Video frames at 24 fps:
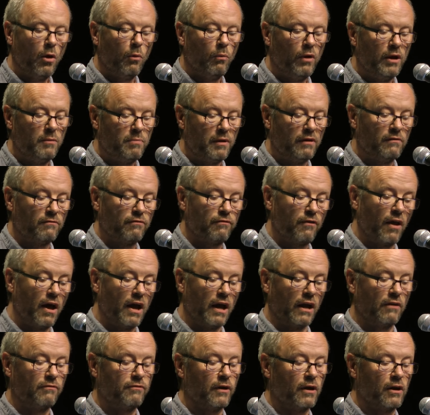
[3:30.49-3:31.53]
We'd been
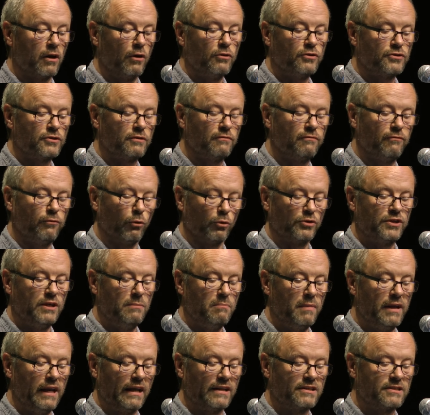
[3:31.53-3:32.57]
flying for close to 40
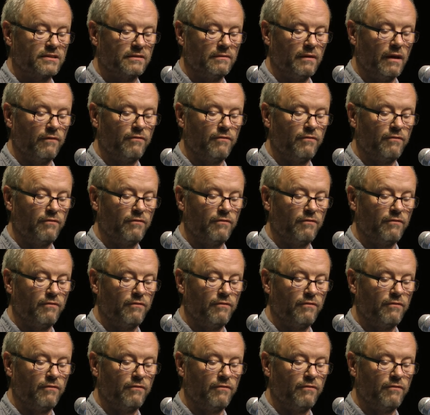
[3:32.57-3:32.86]
minutes.